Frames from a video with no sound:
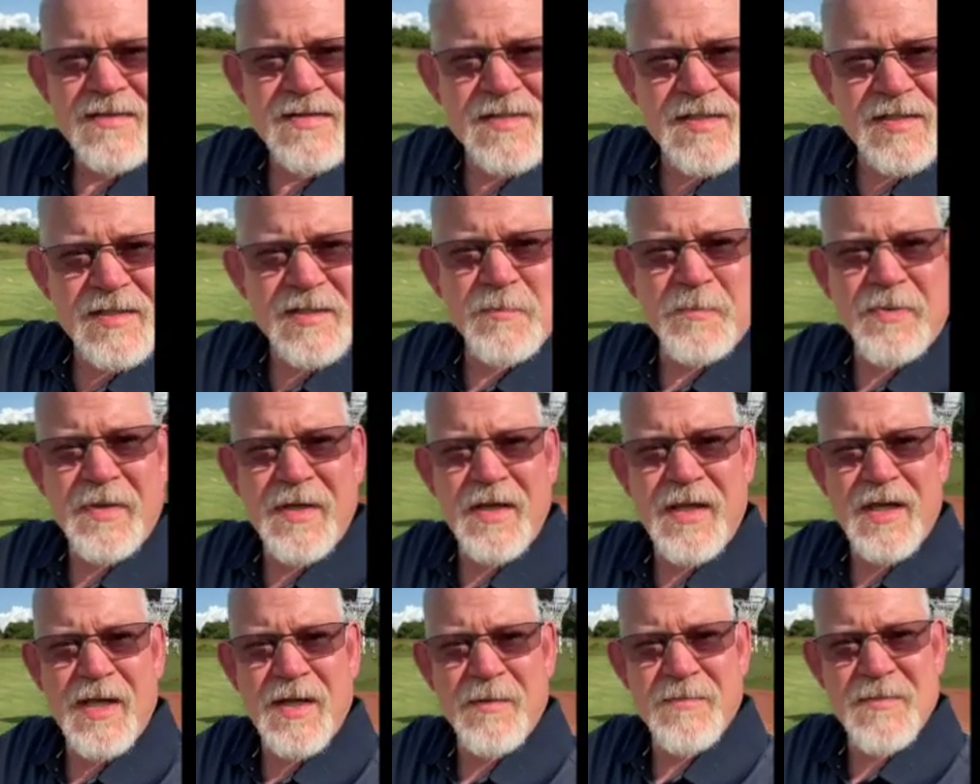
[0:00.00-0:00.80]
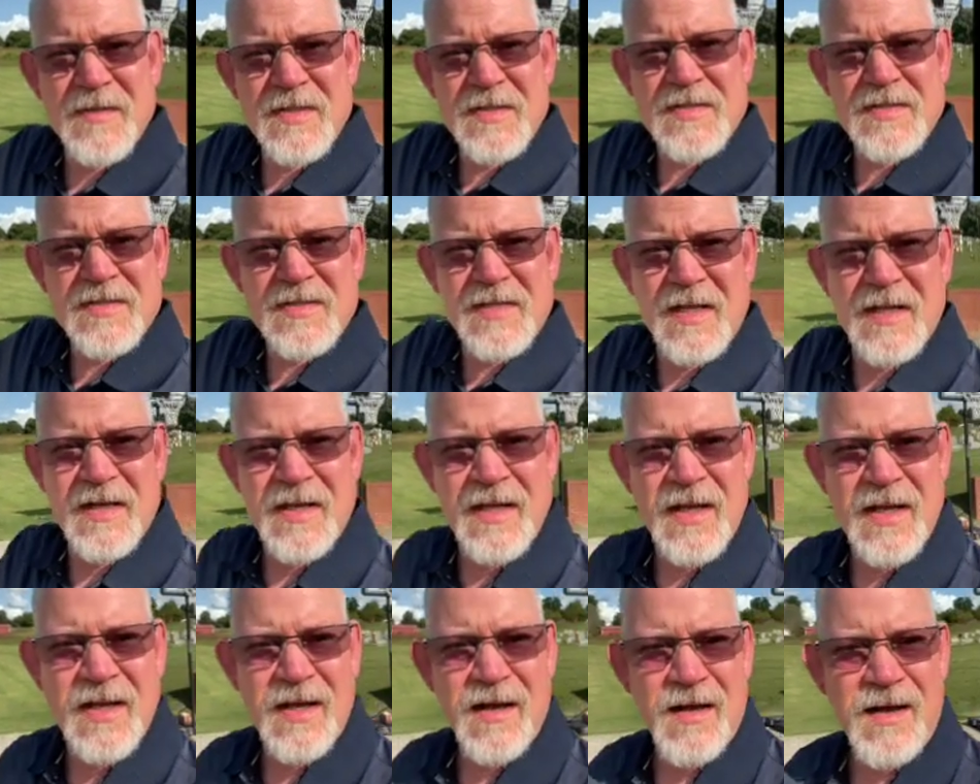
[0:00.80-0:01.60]
6 p.m. this
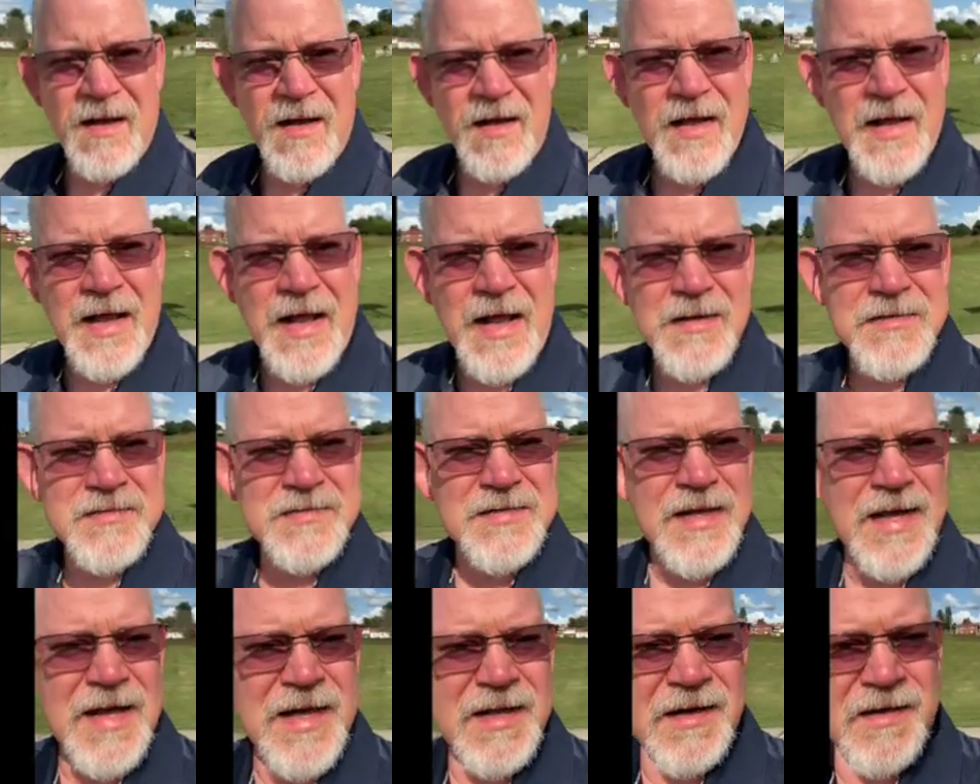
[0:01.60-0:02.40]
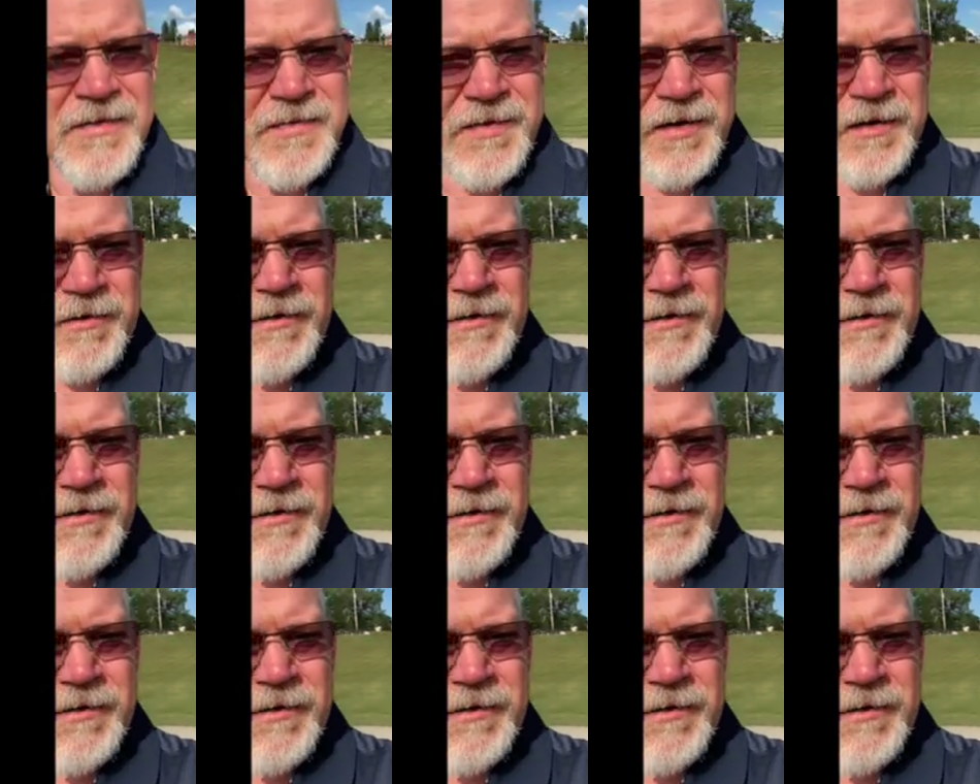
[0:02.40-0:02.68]
Sunday outside on the